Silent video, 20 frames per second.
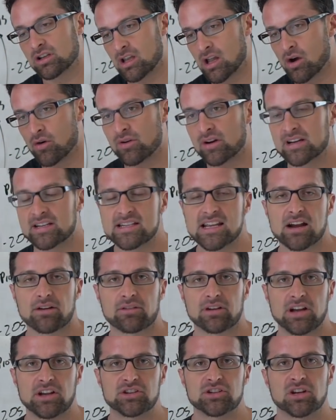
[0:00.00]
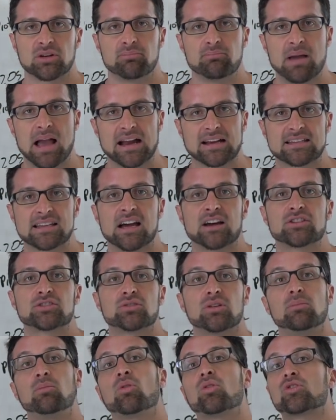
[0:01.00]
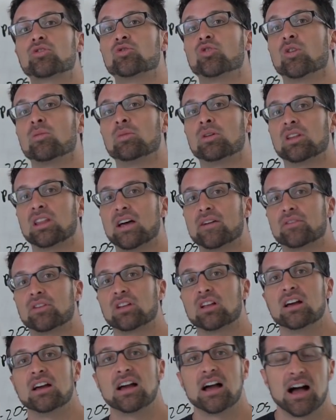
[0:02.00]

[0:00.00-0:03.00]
lowering degradation back down to a more normal level.